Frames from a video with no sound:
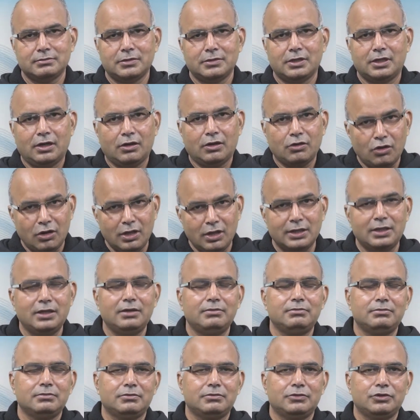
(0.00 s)
recall
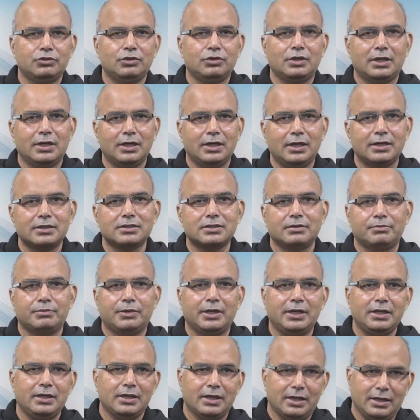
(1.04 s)
them, you can elect
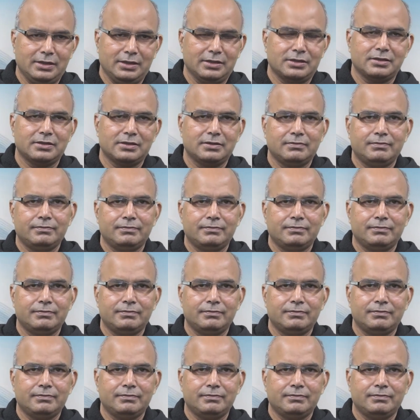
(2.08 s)
somebody else.